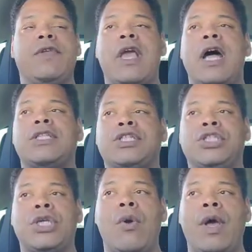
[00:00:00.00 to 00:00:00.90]
y'all to
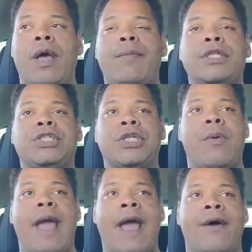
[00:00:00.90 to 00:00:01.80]
show up and
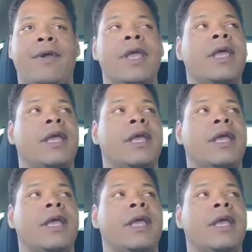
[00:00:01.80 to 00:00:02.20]
show out